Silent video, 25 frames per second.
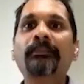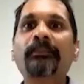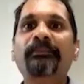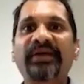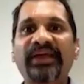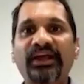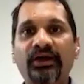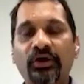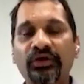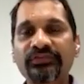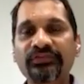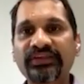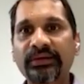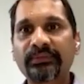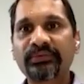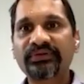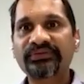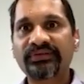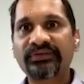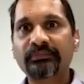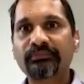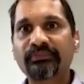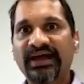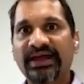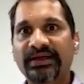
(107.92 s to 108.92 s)
Because I was
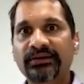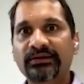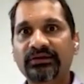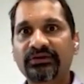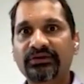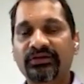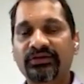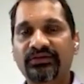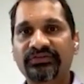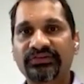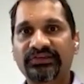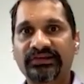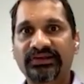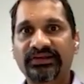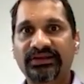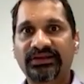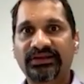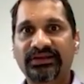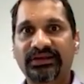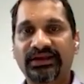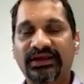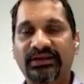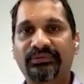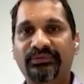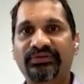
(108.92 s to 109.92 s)
in Bangalore,
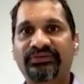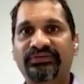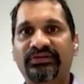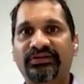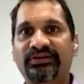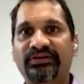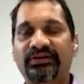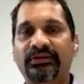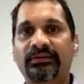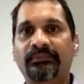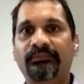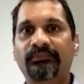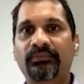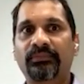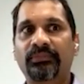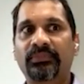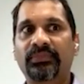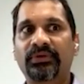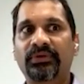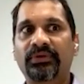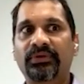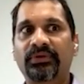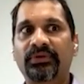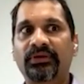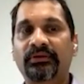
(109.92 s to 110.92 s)
obviously, it was
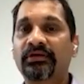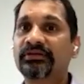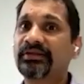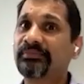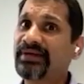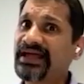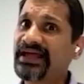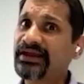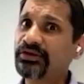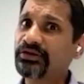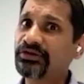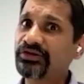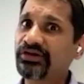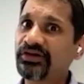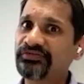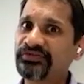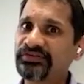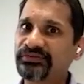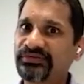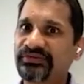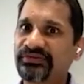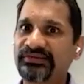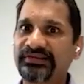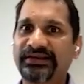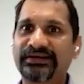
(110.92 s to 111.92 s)
the Bangalore
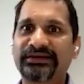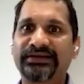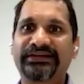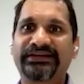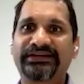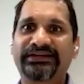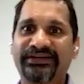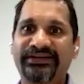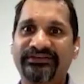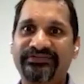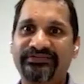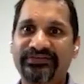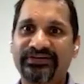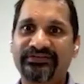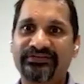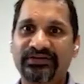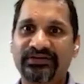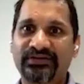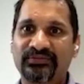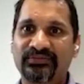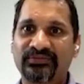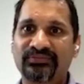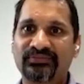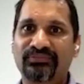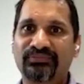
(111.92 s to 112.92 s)
office was slightly
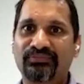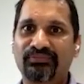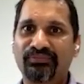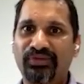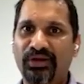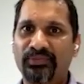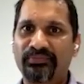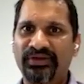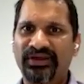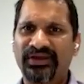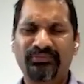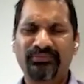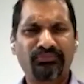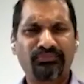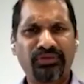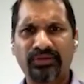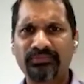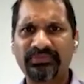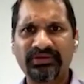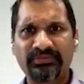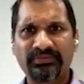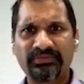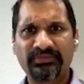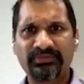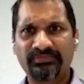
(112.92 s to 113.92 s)
different from Bombay.
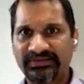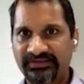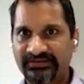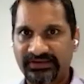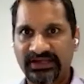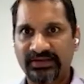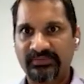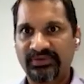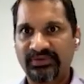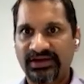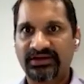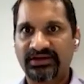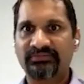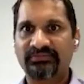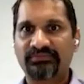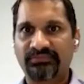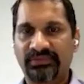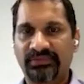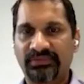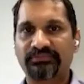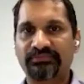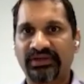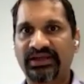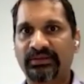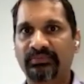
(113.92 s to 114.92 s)
Bombay by this time
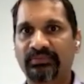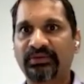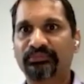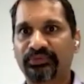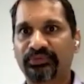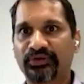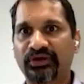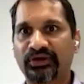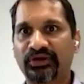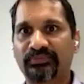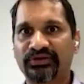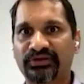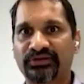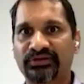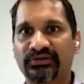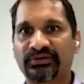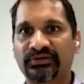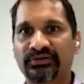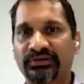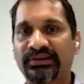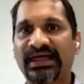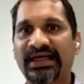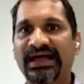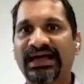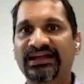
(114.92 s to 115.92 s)
had become a proper
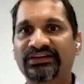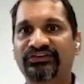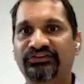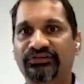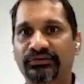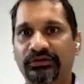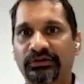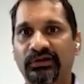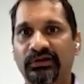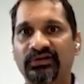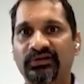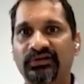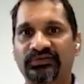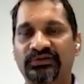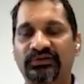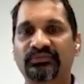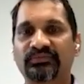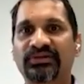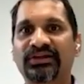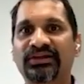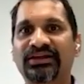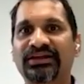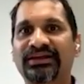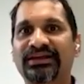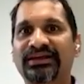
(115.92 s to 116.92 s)
large law firm.
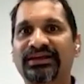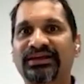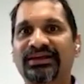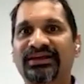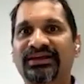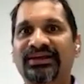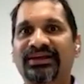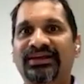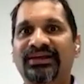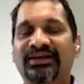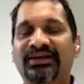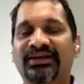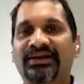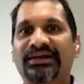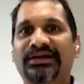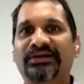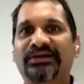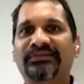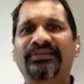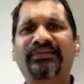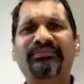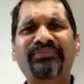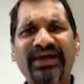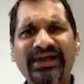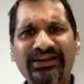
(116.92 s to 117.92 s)

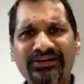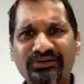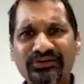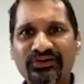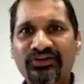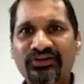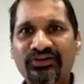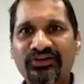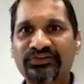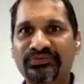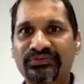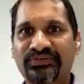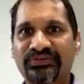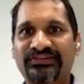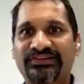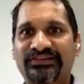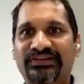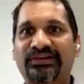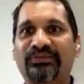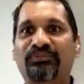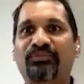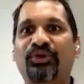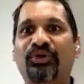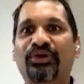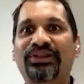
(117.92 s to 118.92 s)
The Bangalore office was
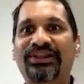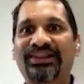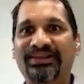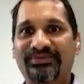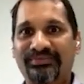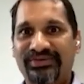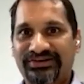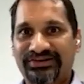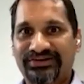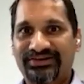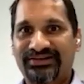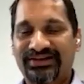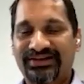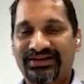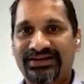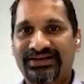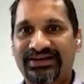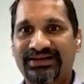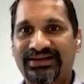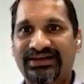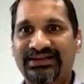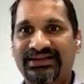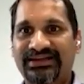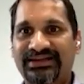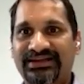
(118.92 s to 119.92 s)
still more limited.
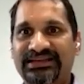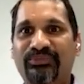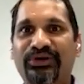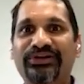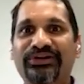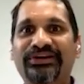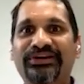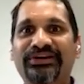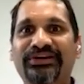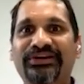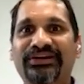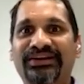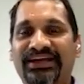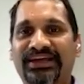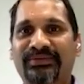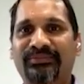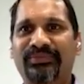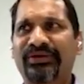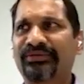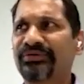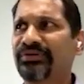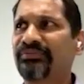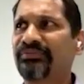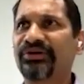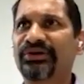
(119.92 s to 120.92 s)
At the point in
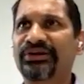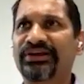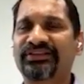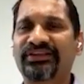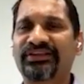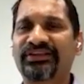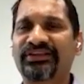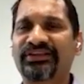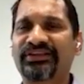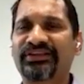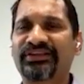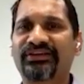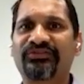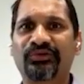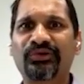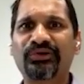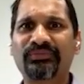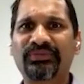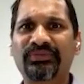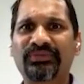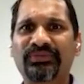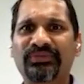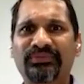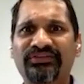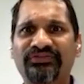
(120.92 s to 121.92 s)
time, there were about, I think,
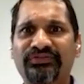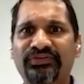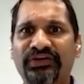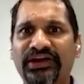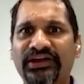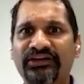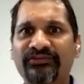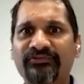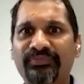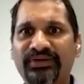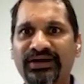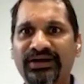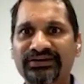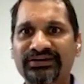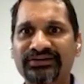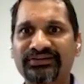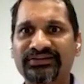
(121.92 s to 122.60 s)
4, maybe 5